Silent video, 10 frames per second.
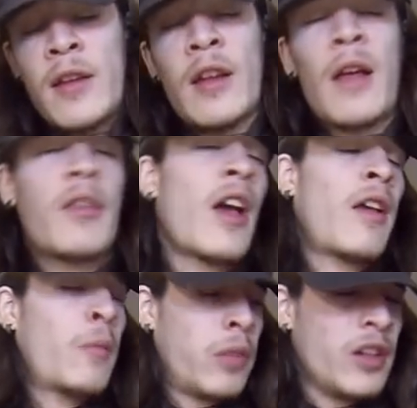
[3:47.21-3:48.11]
and
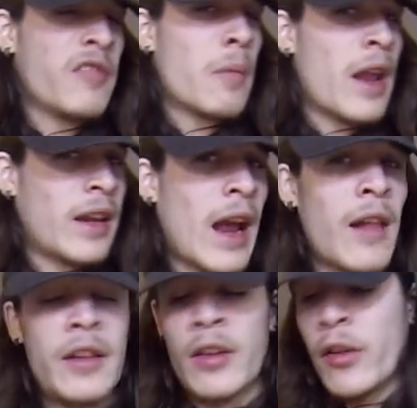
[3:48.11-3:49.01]
I believe
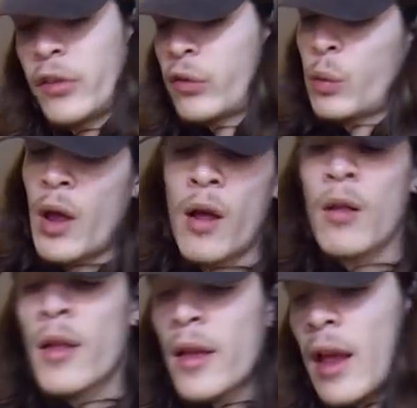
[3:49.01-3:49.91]
Medi-Cali does as well,